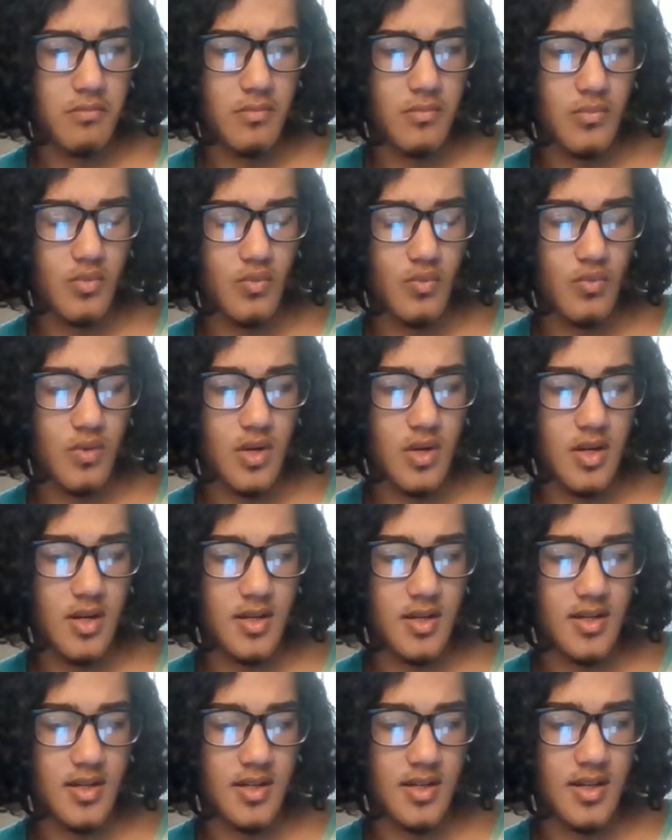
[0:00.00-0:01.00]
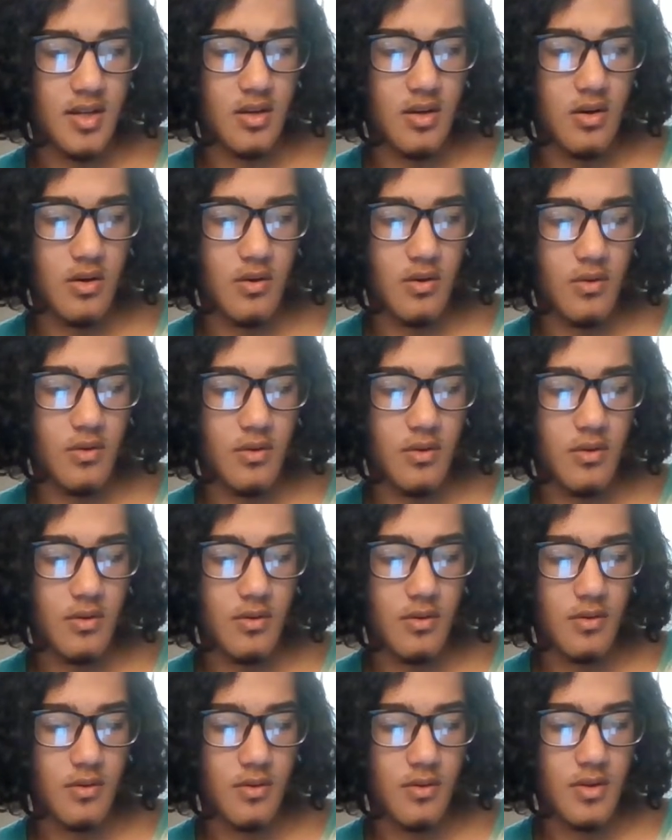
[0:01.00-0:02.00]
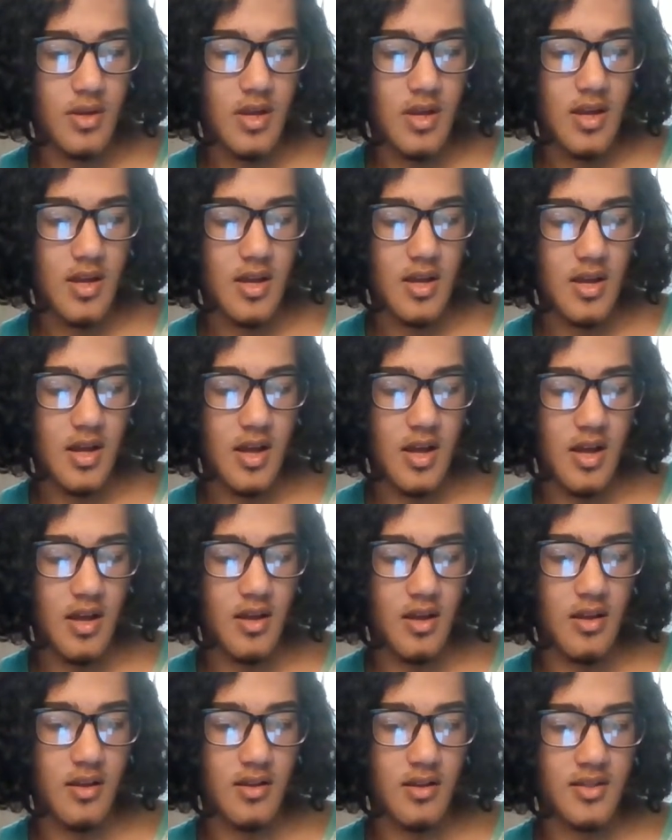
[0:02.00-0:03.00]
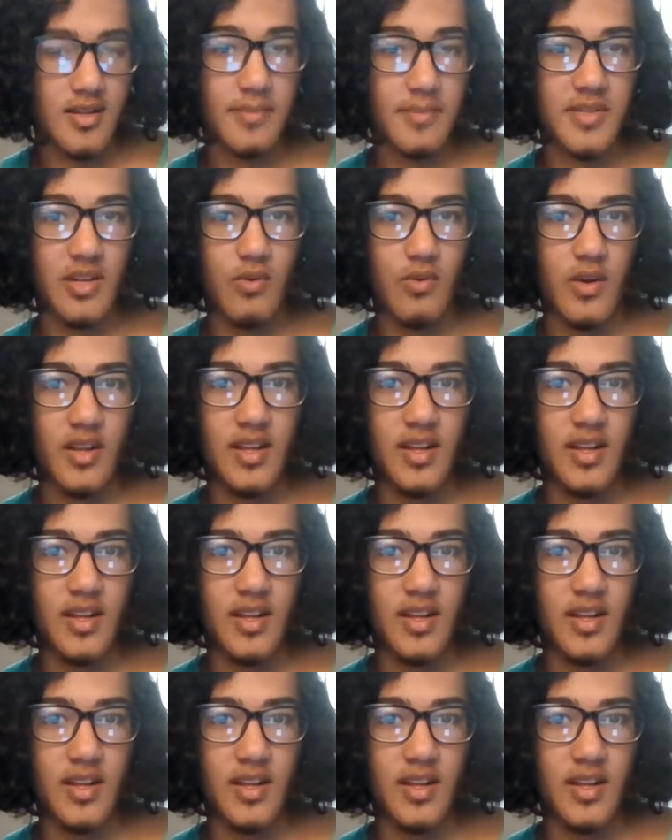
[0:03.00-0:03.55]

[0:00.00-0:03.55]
where did it go? Subsequently,